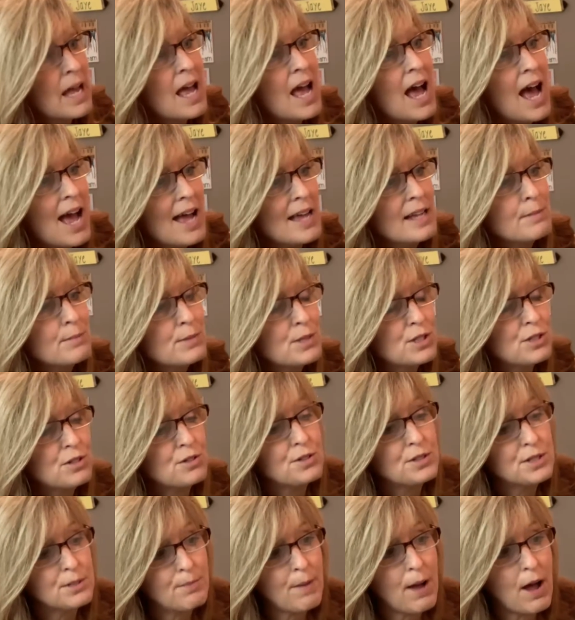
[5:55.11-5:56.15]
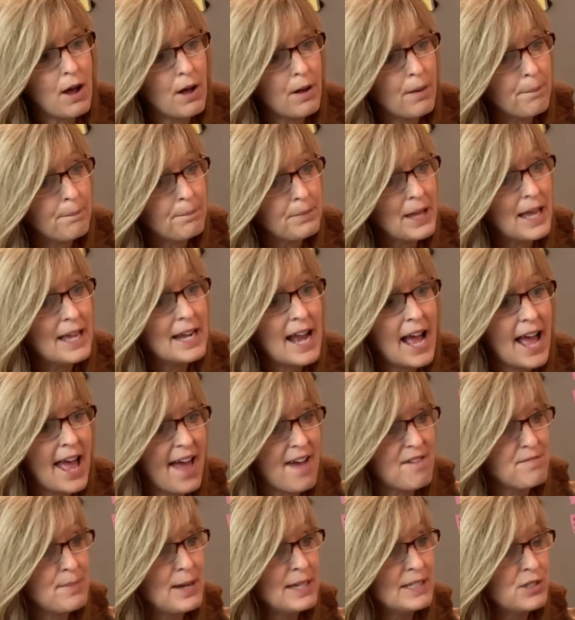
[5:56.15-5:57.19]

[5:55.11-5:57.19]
"I am Sir Small, and I have my